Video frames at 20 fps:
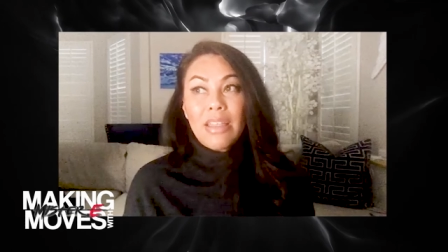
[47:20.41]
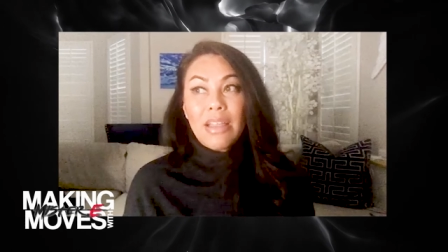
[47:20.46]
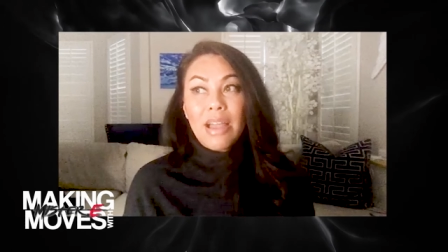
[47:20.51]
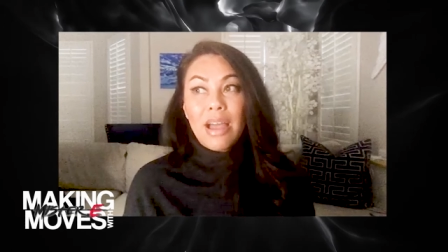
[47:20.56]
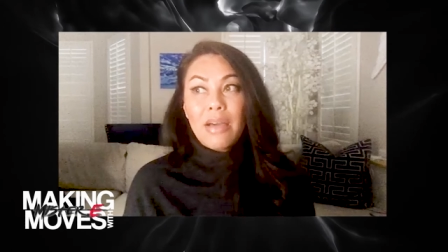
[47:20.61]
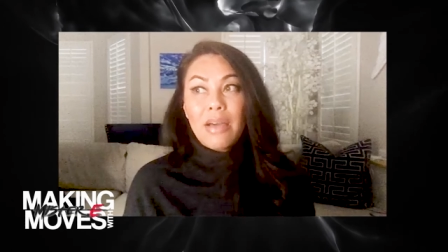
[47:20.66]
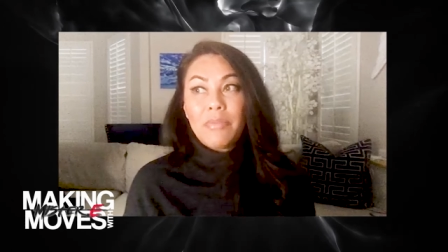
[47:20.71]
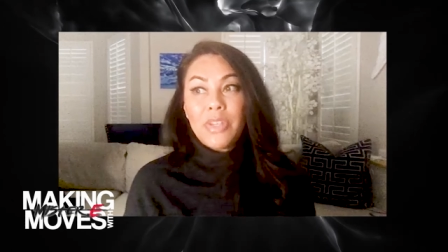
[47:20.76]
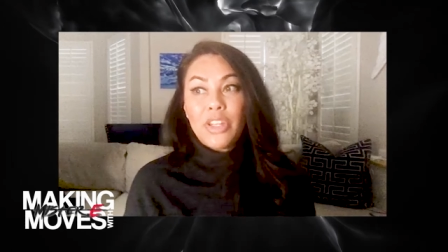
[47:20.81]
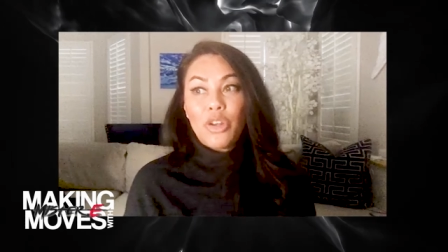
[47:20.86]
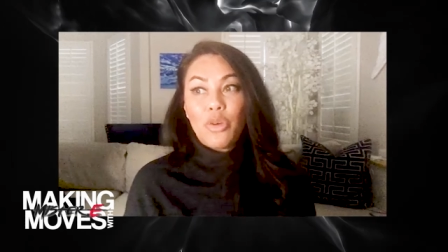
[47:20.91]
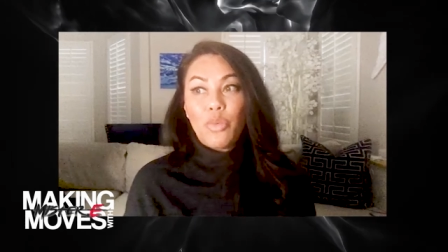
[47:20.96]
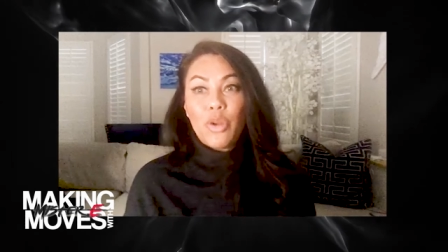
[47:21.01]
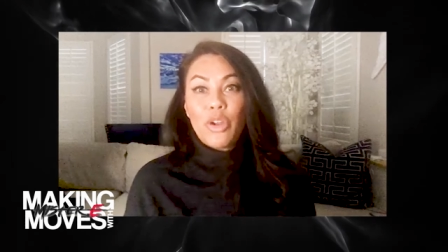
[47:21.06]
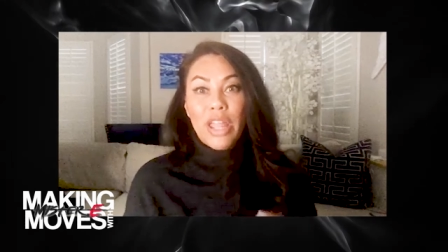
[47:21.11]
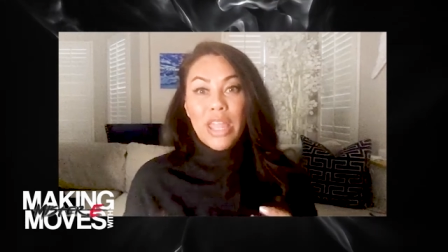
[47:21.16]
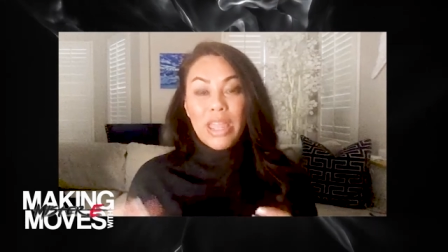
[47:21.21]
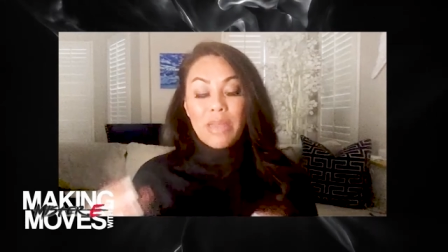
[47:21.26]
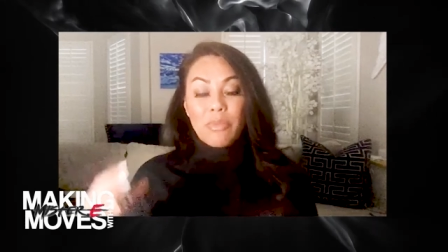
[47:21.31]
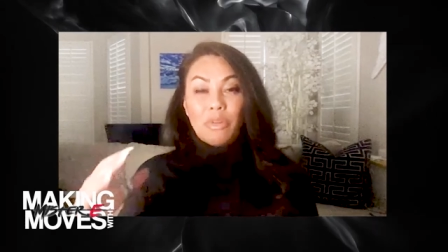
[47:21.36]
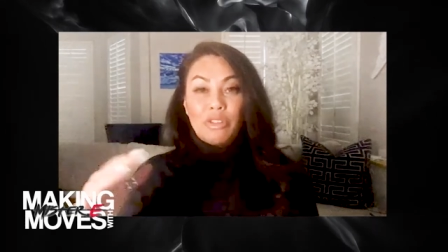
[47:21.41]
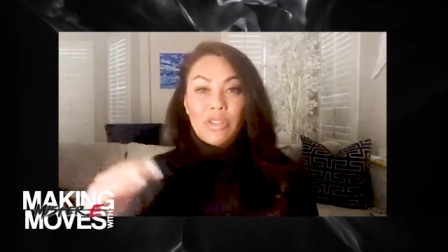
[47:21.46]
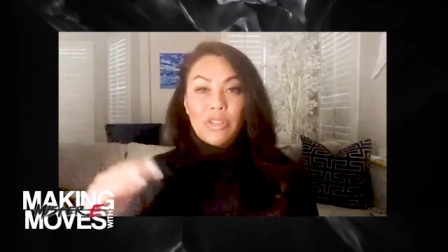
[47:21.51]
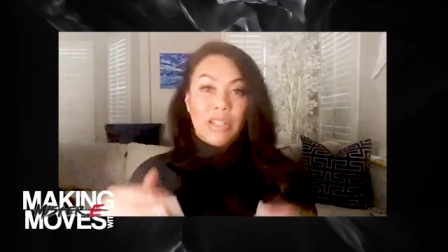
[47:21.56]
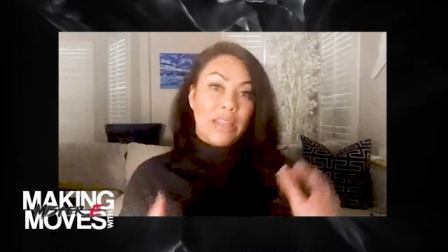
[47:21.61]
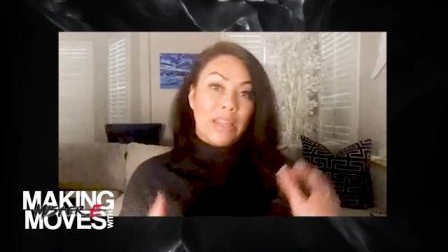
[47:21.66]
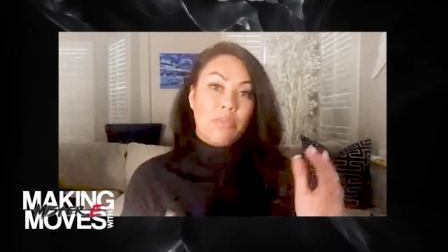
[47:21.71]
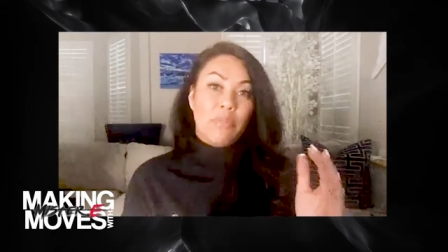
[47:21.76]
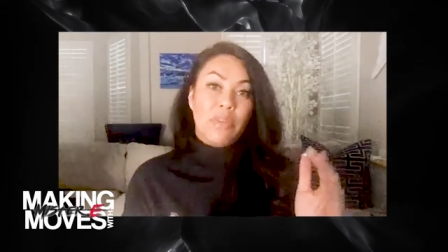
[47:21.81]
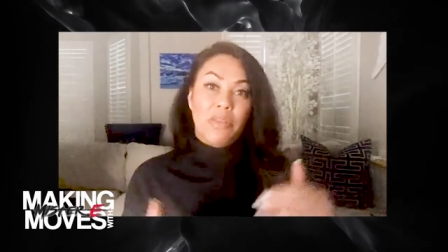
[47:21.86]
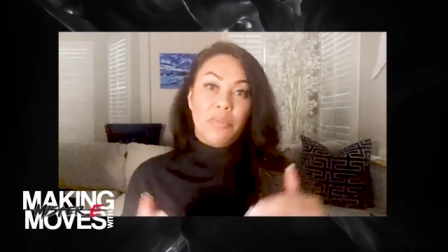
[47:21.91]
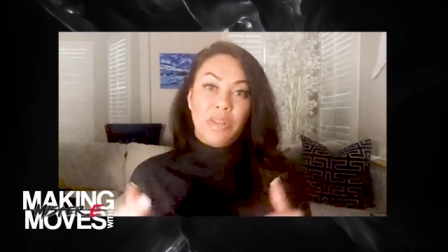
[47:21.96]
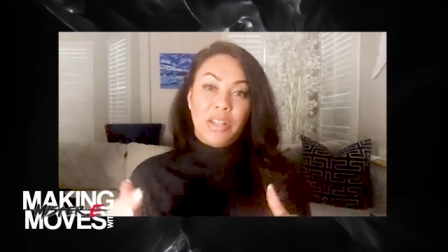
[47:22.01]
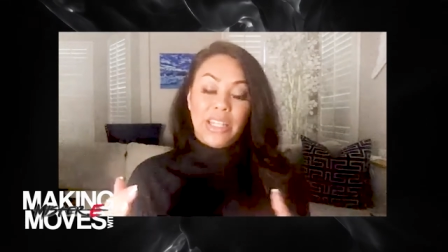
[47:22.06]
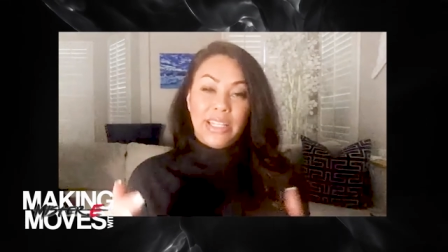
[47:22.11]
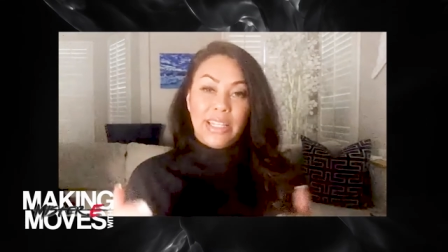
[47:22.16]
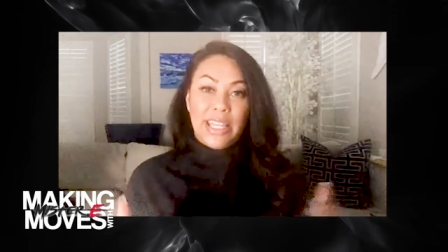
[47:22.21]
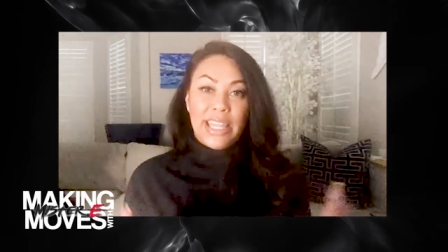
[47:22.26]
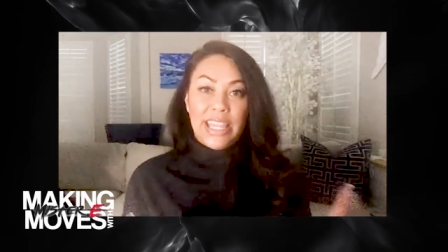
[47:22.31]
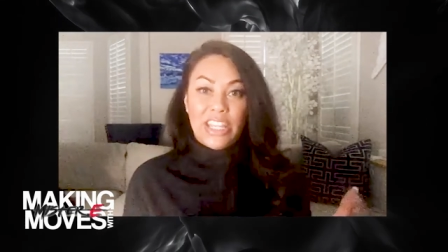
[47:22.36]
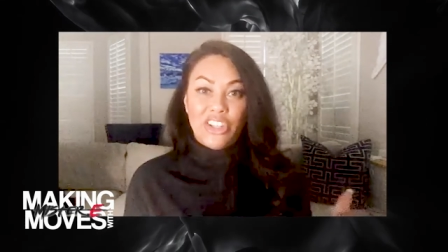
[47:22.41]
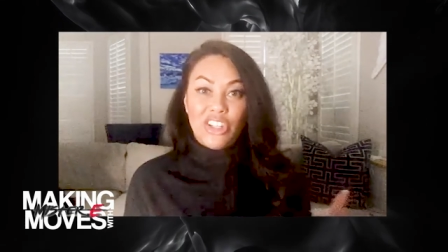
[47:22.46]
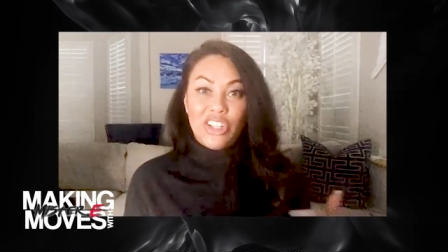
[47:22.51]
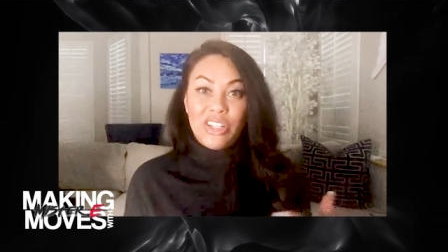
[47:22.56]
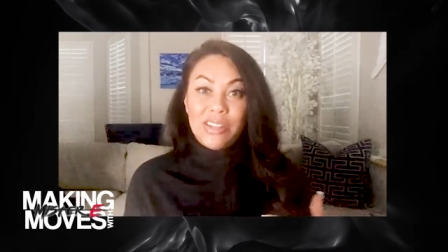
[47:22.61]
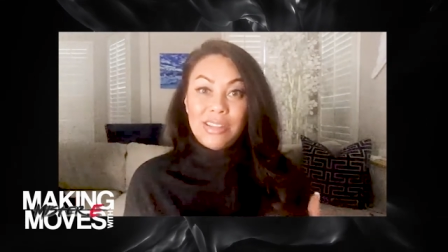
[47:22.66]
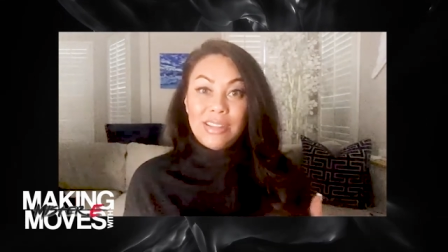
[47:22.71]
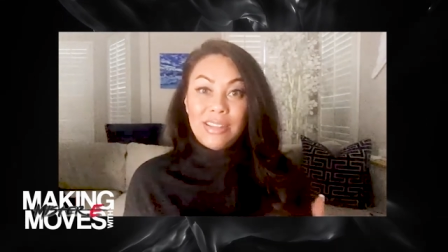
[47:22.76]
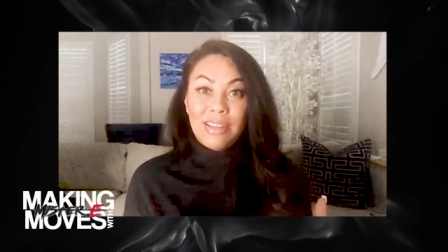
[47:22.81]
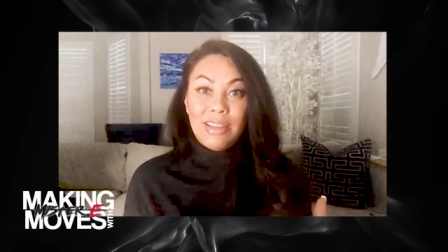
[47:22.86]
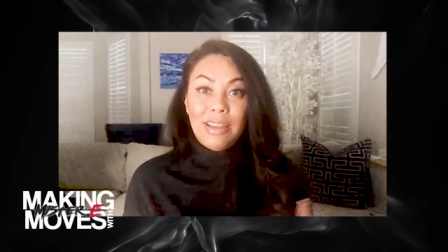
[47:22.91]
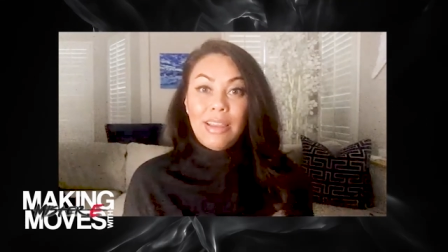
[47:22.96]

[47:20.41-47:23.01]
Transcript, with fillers: um, you know, we're able to like manipulate the ages.